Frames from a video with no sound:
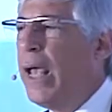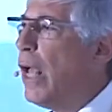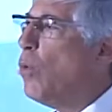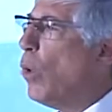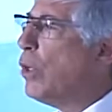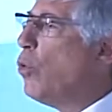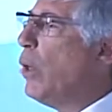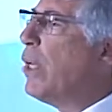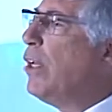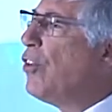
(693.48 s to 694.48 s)
And one
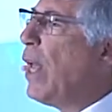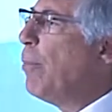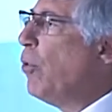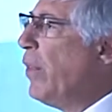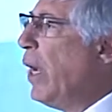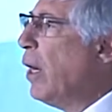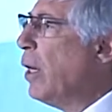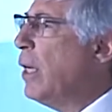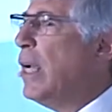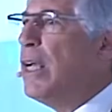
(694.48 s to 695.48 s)
quick example
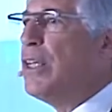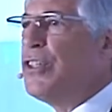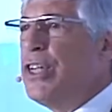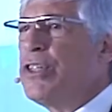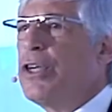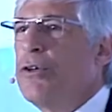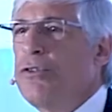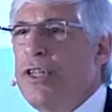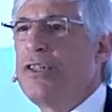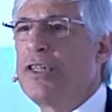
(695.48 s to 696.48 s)
there, Cisco
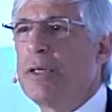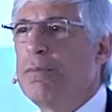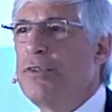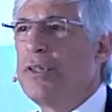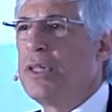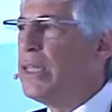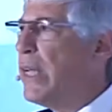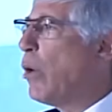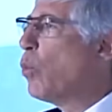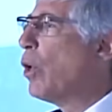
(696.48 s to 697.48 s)
Systems, the
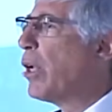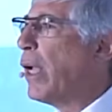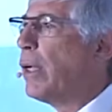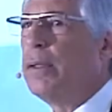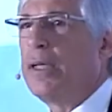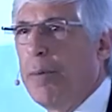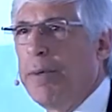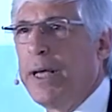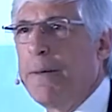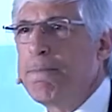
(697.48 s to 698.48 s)
networking
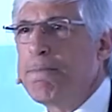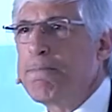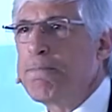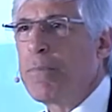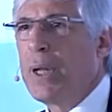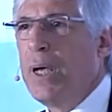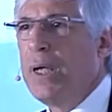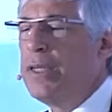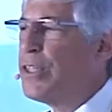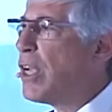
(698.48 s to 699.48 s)
company,
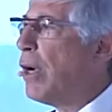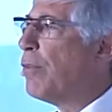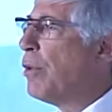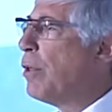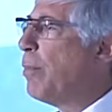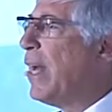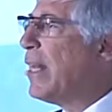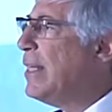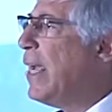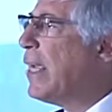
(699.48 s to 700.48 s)
discovered about
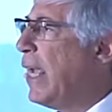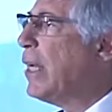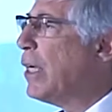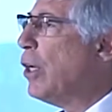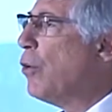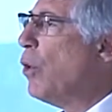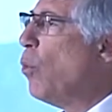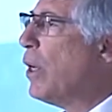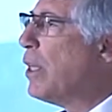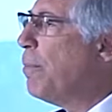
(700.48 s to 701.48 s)
a decade ago that
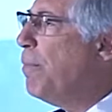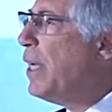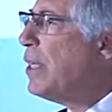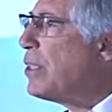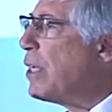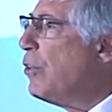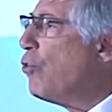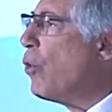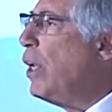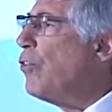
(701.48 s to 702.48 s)
one of the biggest
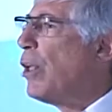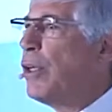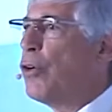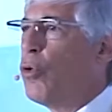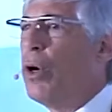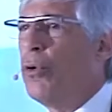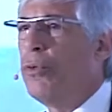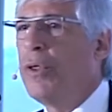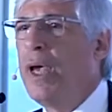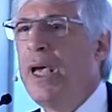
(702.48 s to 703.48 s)
constraints on their
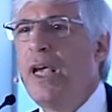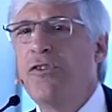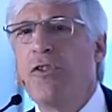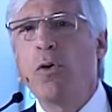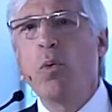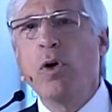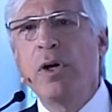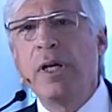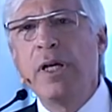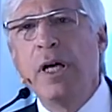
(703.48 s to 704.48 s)
growth is there
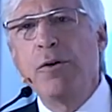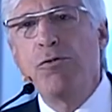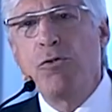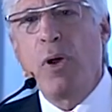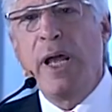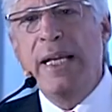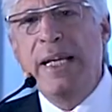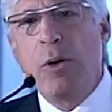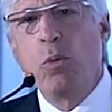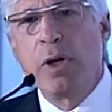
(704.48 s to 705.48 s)
weren't enough trained
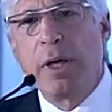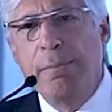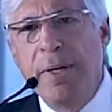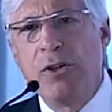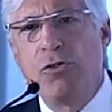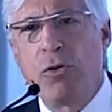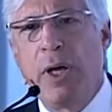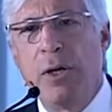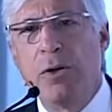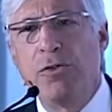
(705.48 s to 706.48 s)
network
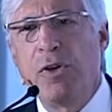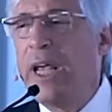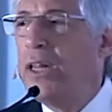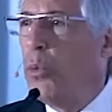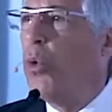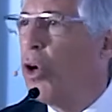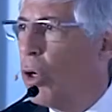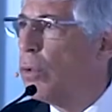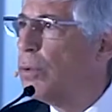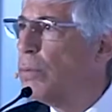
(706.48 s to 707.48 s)
administrators in the
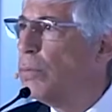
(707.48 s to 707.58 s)
world,